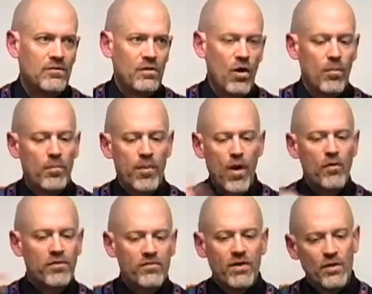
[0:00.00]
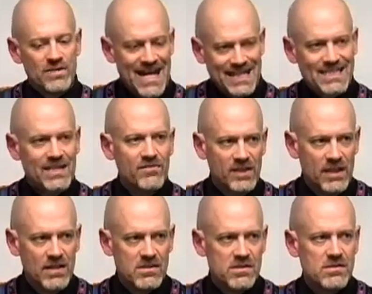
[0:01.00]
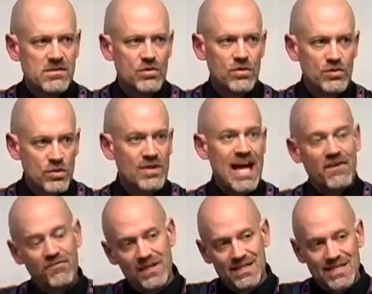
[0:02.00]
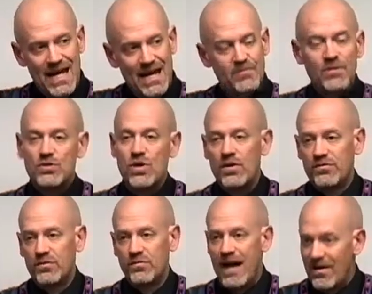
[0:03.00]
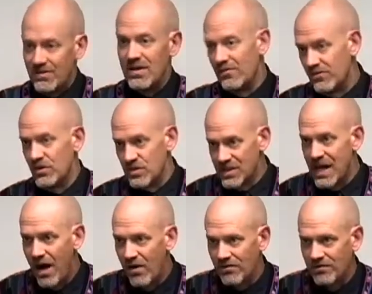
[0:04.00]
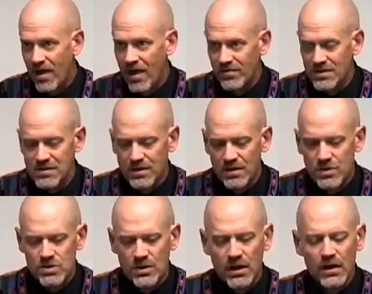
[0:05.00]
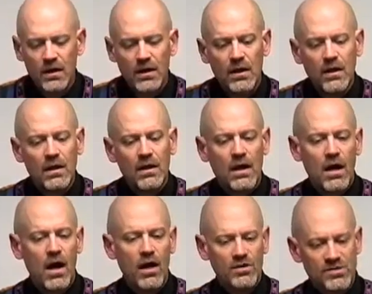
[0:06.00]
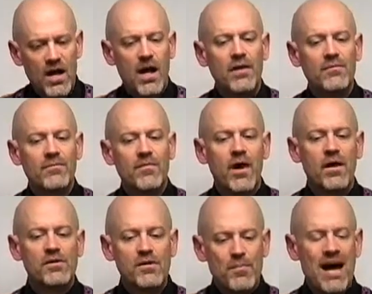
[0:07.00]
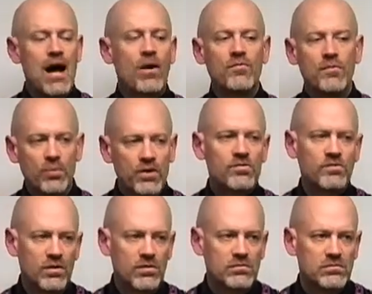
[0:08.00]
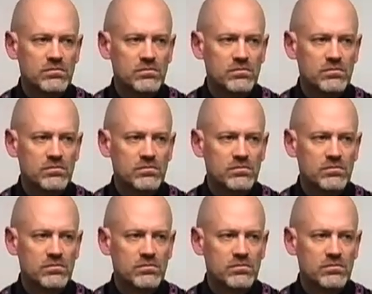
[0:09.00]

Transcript: So, both of those activities, you can do that for the dead, but you also have it done for yourself, obviously, initially, are done under the power of the priesthood.